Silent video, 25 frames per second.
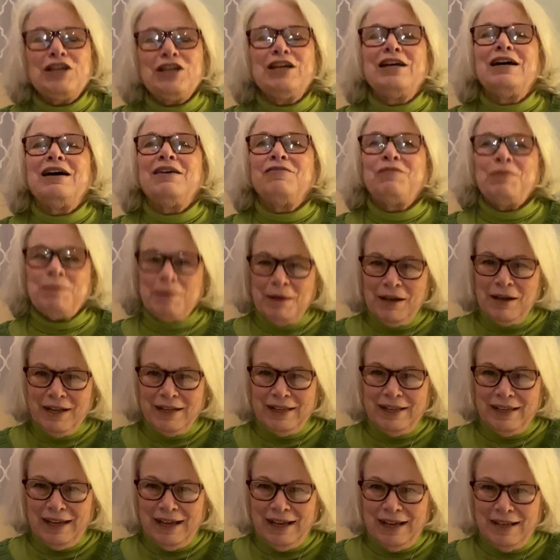of a
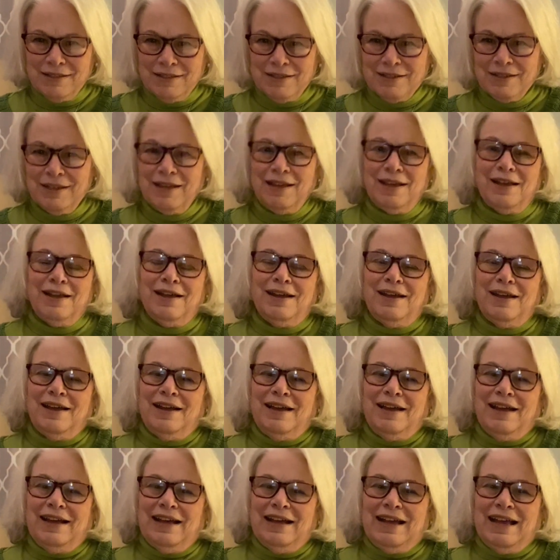podcast,
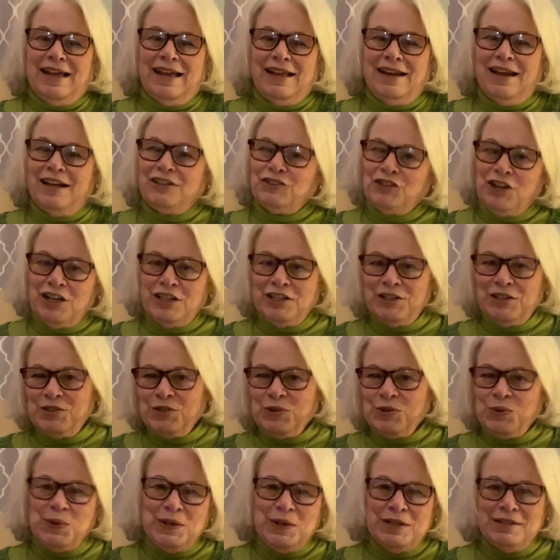and I tried to
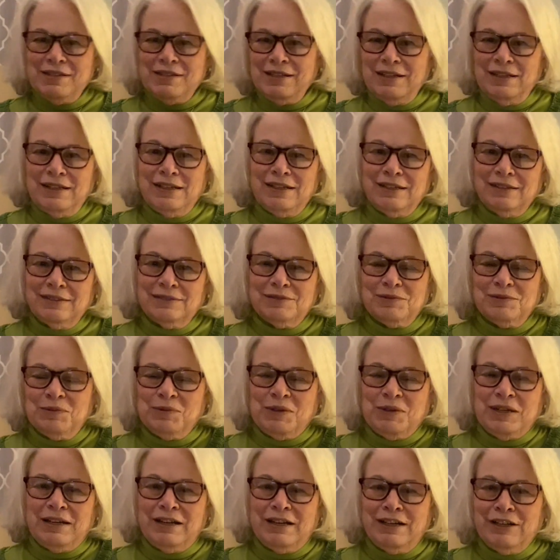squeeze it in
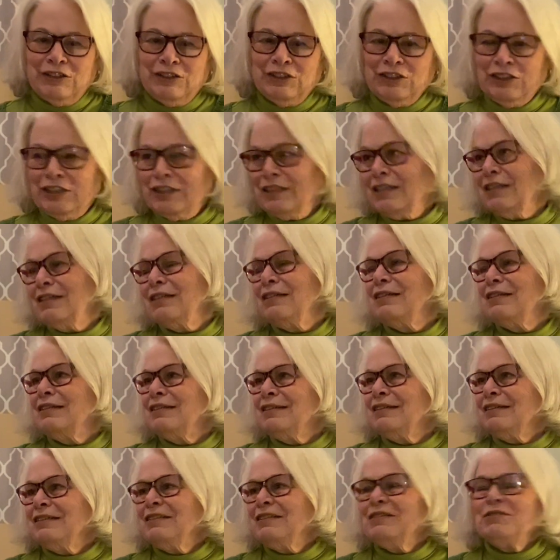when I could.
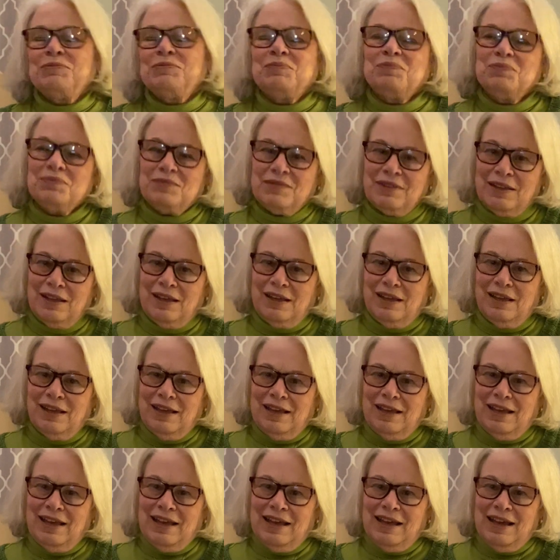
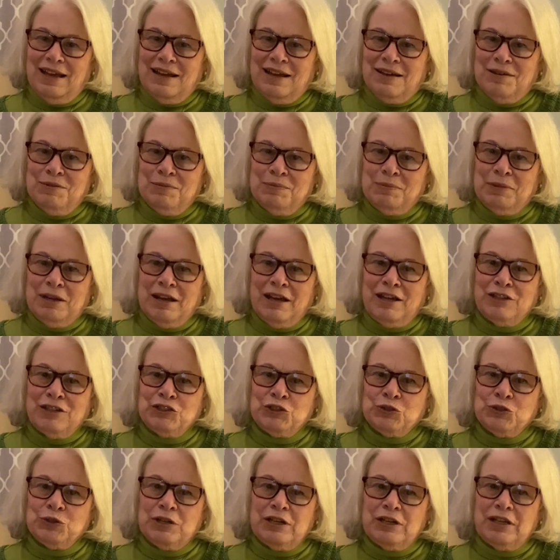But I
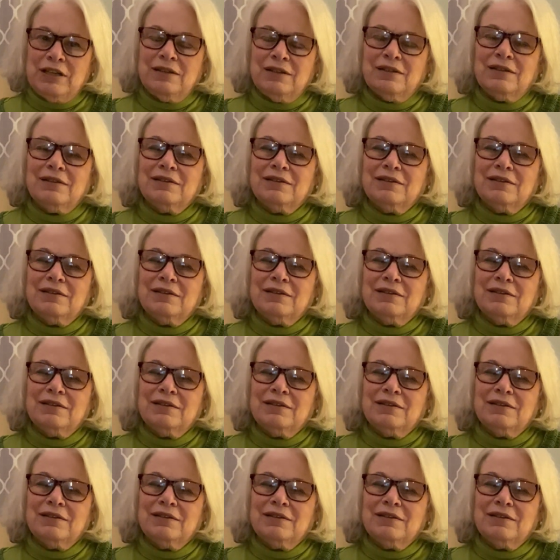enjoy